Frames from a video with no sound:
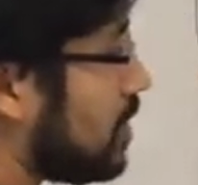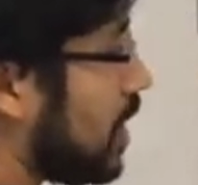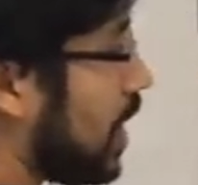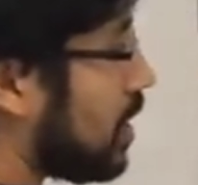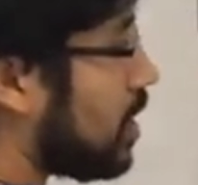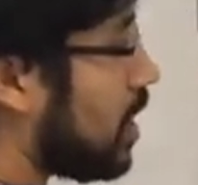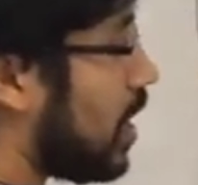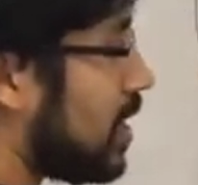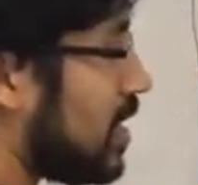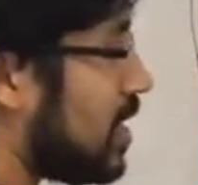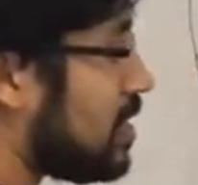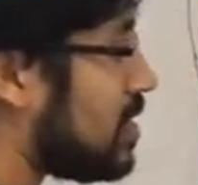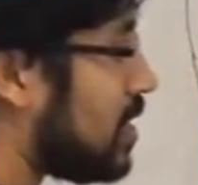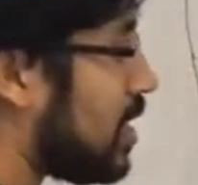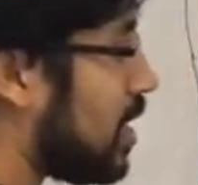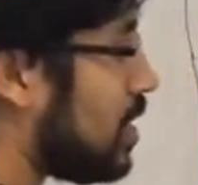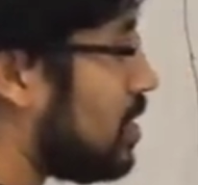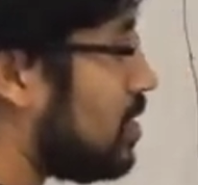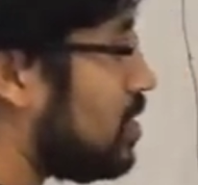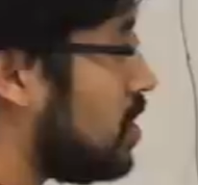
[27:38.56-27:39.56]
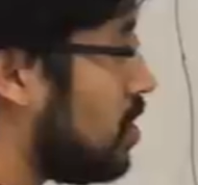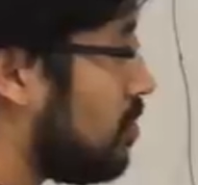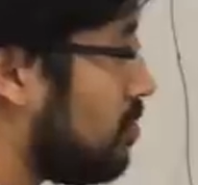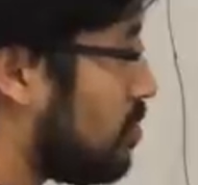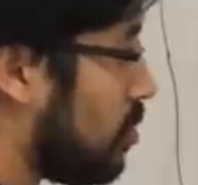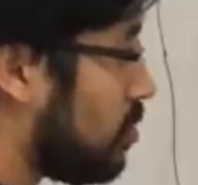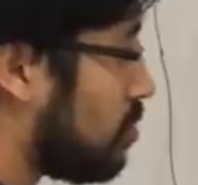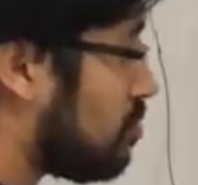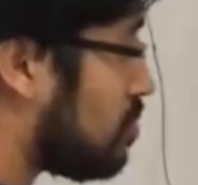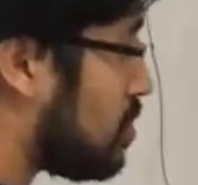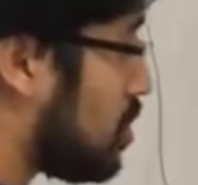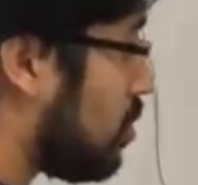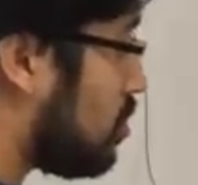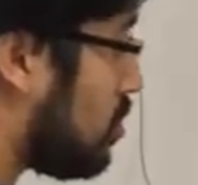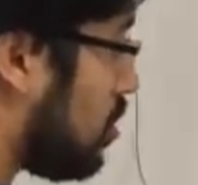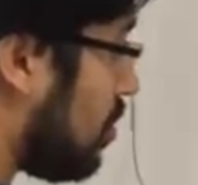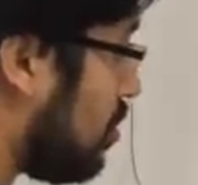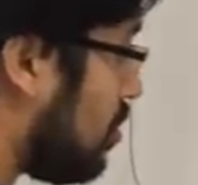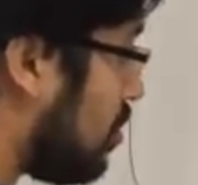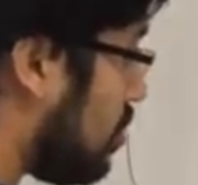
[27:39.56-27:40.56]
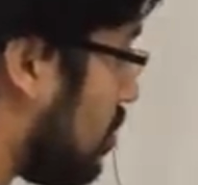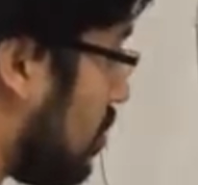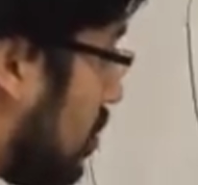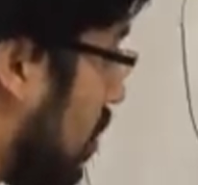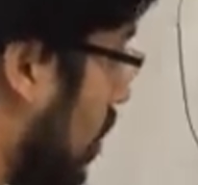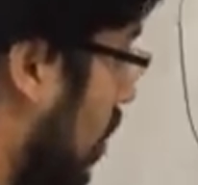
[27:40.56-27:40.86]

that kinetic energy of those protons,